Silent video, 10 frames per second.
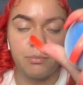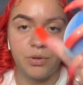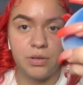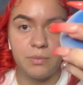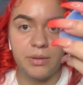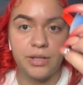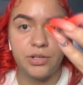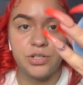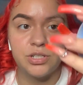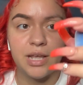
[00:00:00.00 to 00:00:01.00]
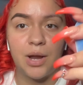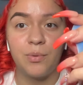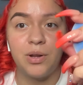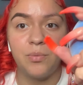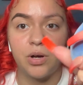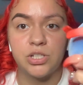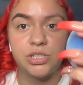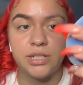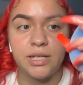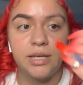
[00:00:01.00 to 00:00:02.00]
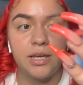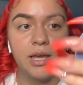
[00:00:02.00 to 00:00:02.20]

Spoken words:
beauty blenders. I already washed it,